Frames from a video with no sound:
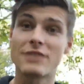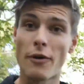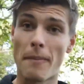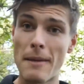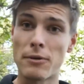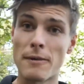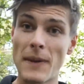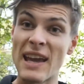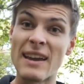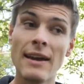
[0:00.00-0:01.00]
for people to
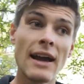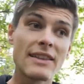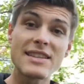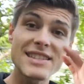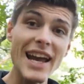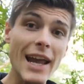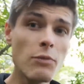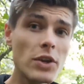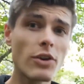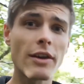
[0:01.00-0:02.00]
be. The same
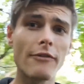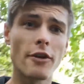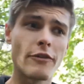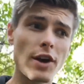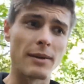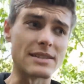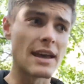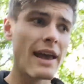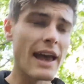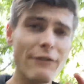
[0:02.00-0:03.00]
when you're looking for invertebrates.
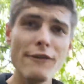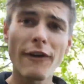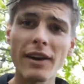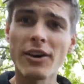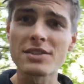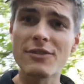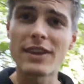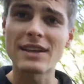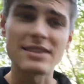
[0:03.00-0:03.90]
If you find lots of things